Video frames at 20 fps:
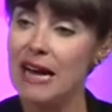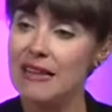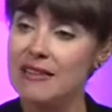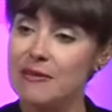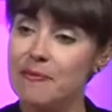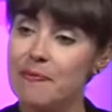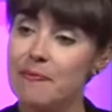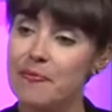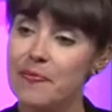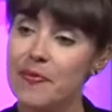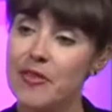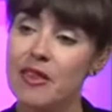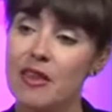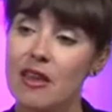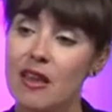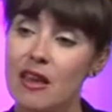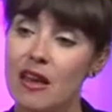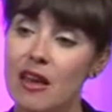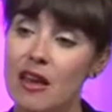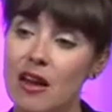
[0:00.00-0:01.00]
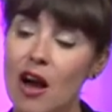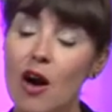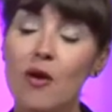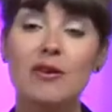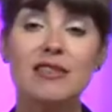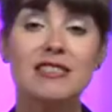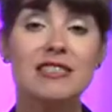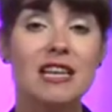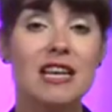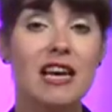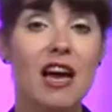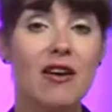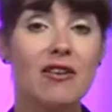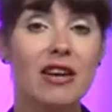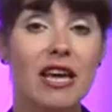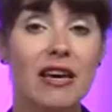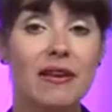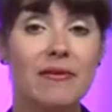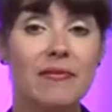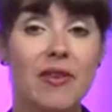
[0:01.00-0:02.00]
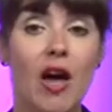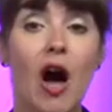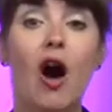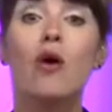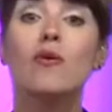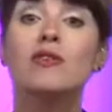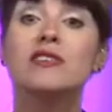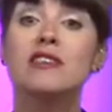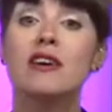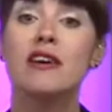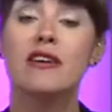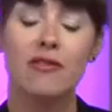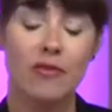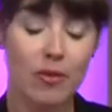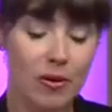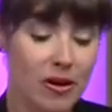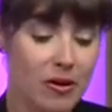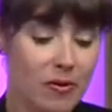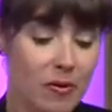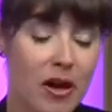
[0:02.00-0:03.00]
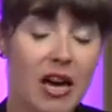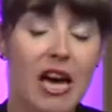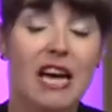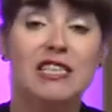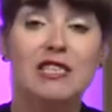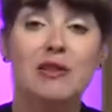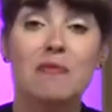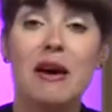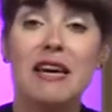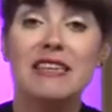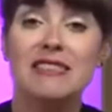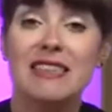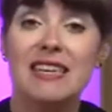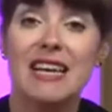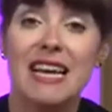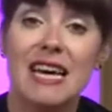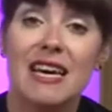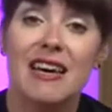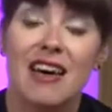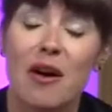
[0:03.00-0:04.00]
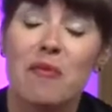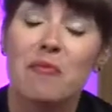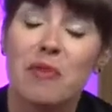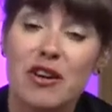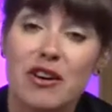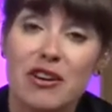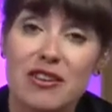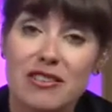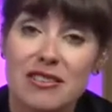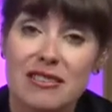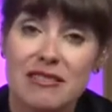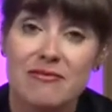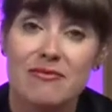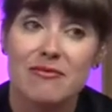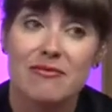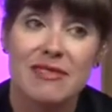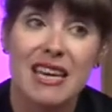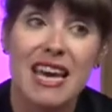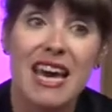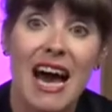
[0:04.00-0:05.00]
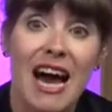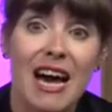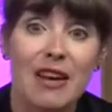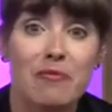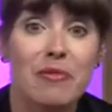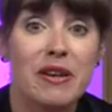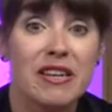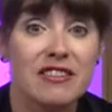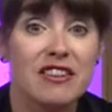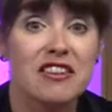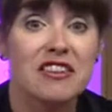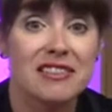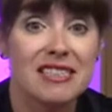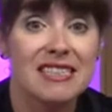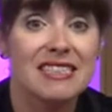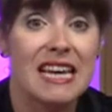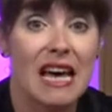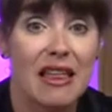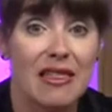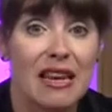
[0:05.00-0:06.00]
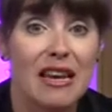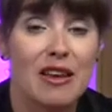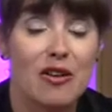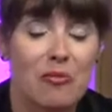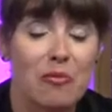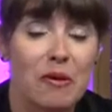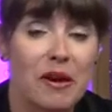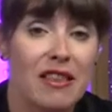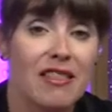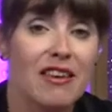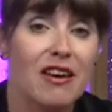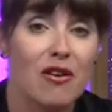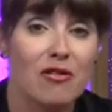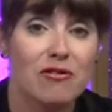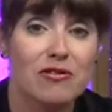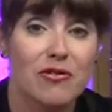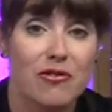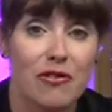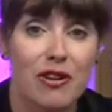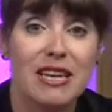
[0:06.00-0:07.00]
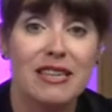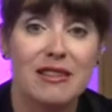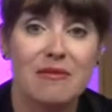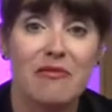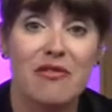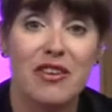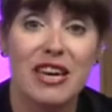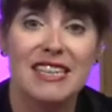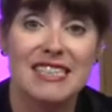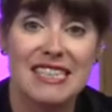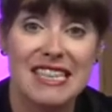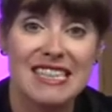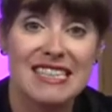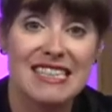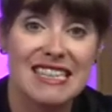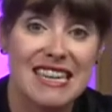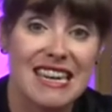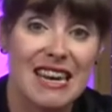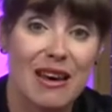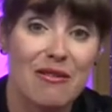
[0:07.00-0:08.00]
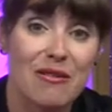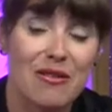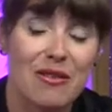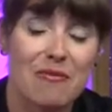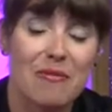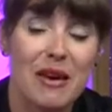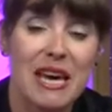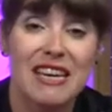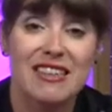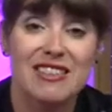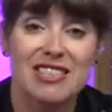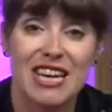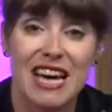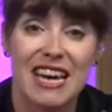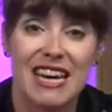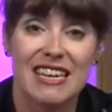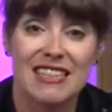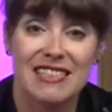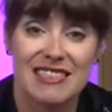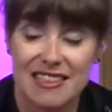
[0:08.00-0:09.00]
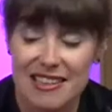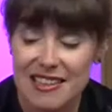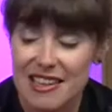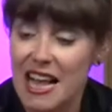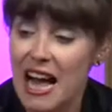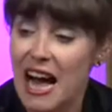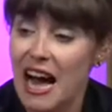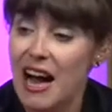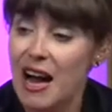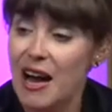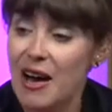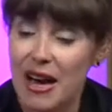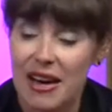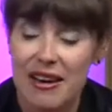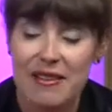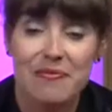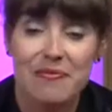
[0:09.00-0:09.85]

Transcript: Adam? Oh, it's Leonie. Oh, it's the only one at the moment. So basically, because it had been done to death a little bit, the old Freedom VTs, didn't it, with me and Janice? Uh,